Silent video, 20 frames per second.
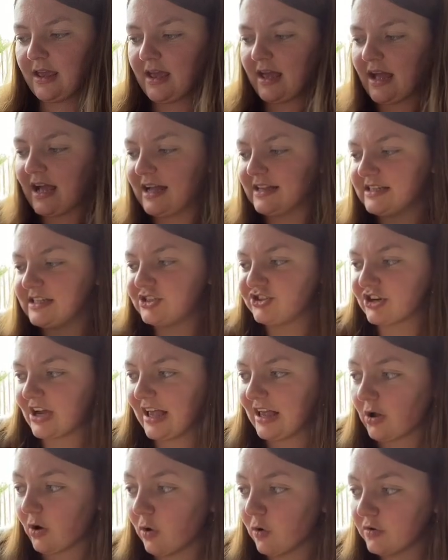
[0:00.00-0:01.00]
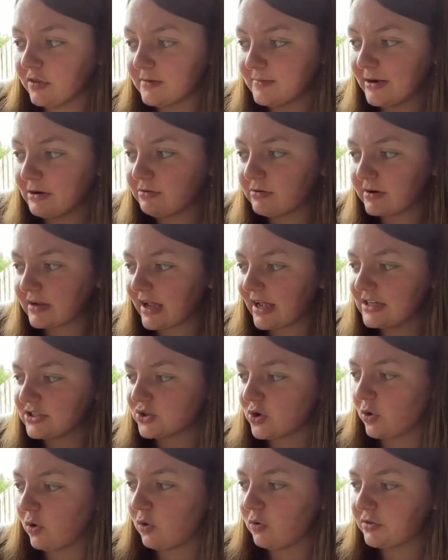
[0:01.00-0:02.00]
And he drank all the milk and
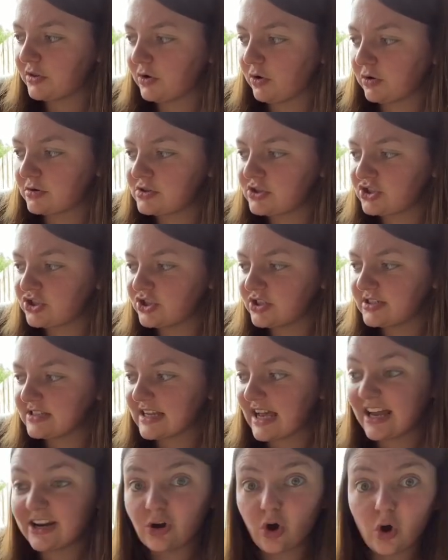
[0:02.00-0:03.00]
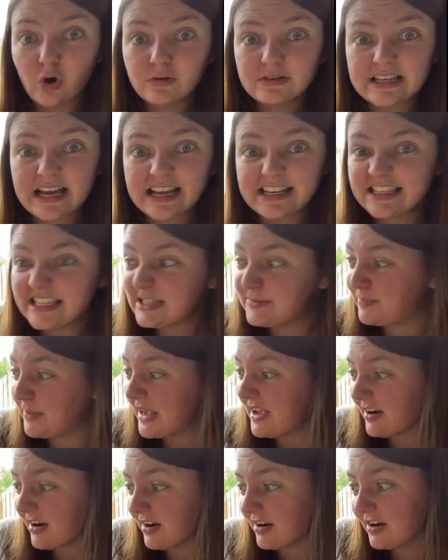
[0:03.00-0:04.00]
all the orange juice and all Daddy's
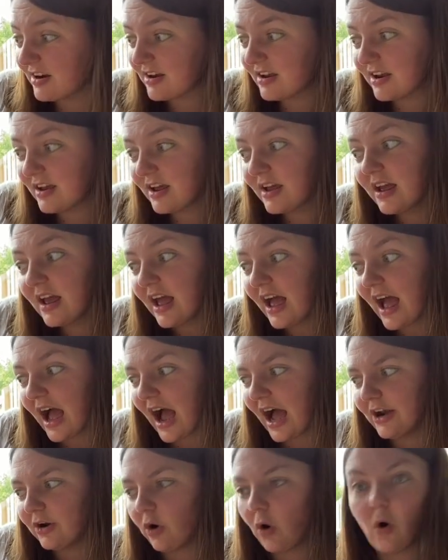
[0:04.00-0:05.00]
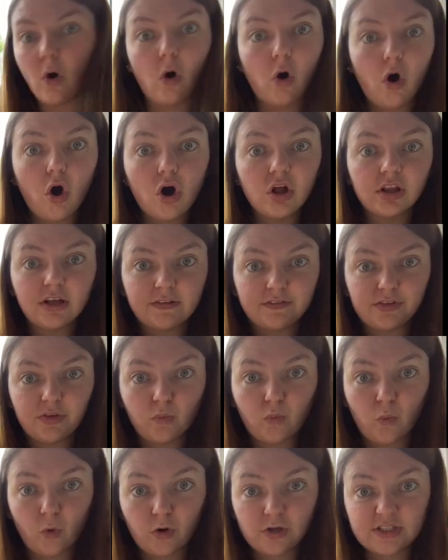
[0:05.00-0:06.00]
beer and all of the
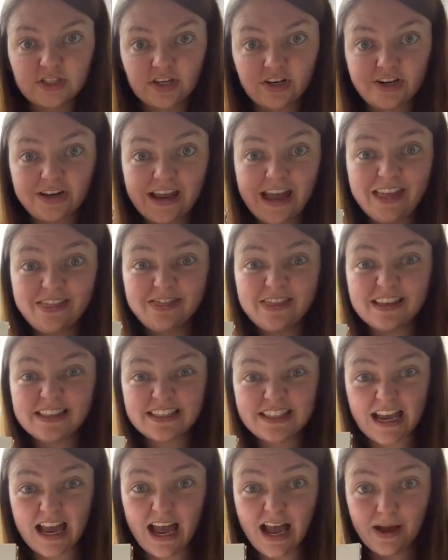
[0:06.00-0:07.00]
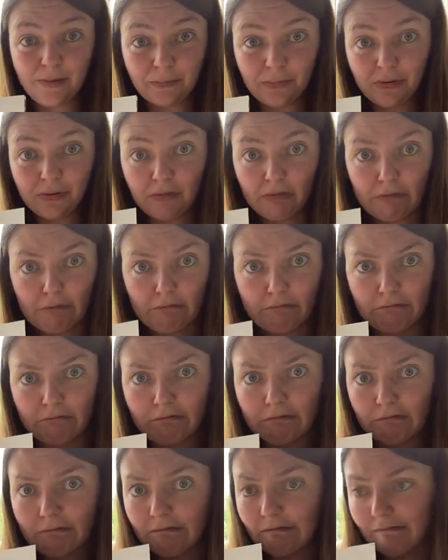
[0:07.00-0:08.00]
water in the tap. Ugh.